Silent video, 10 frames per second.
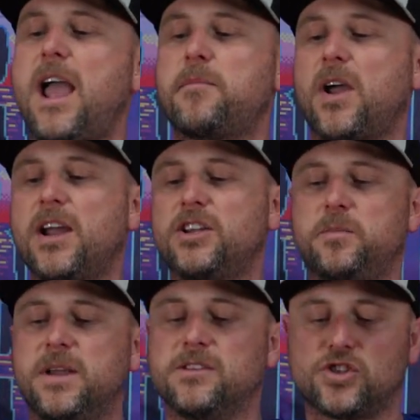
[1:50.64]
am going
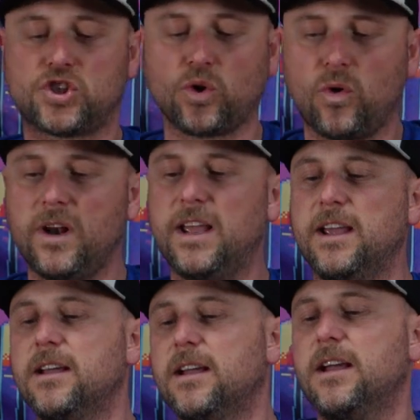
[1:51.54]
to be
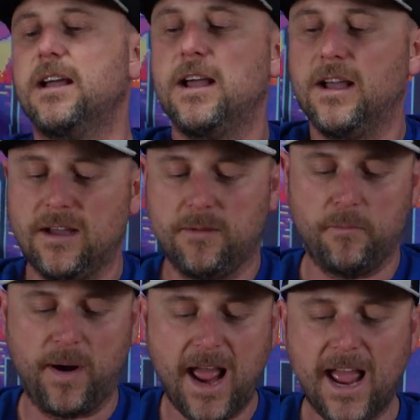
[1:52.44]
installing
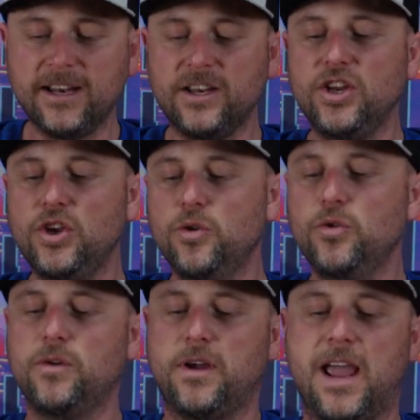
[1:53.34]
brand new
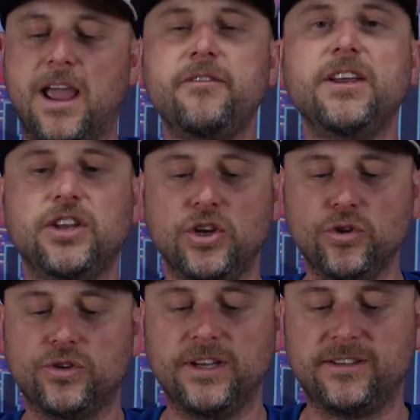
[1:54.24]
heavy
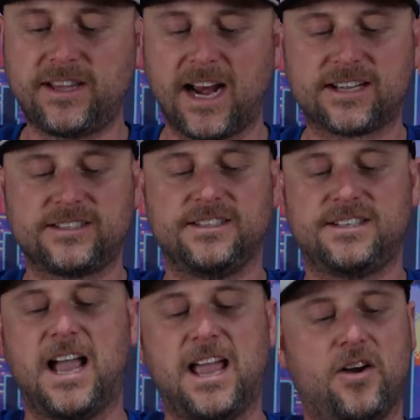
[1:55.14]
duty
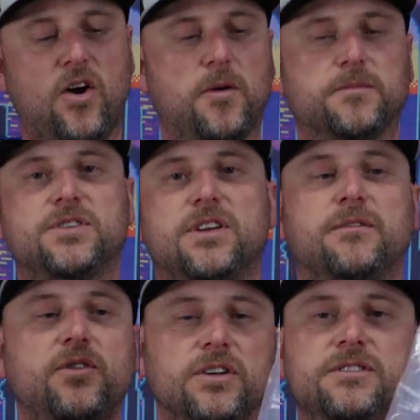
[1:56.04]
Traxxas A-arms. So
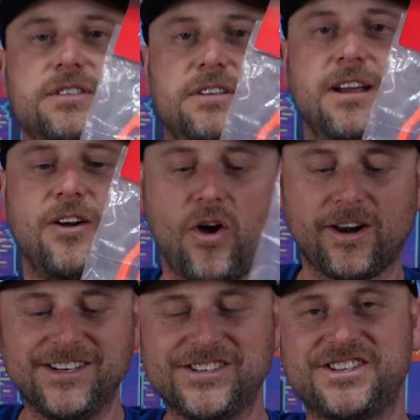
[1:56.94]
I've got an
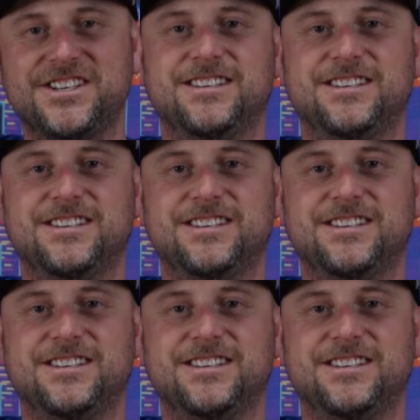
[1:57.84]
orange,